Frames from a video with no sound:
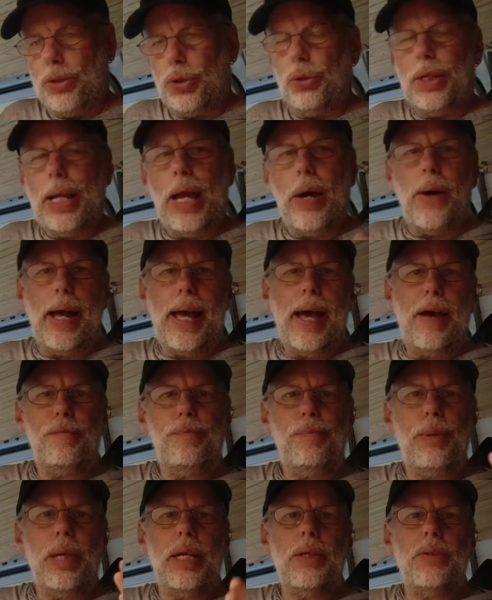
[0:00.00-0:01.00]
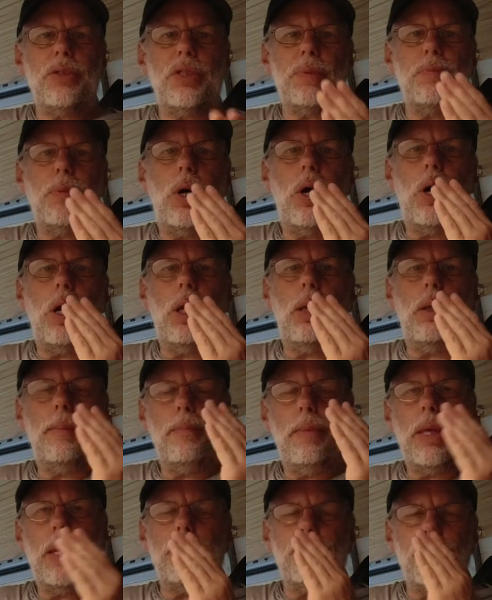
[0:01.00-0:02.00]
so now I have big,
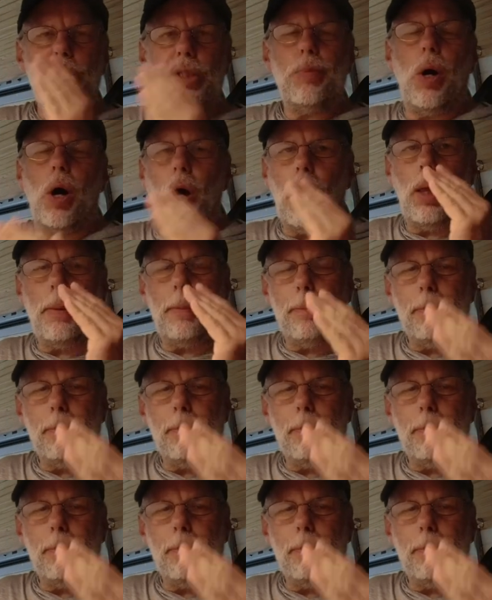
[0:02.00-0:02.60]
small,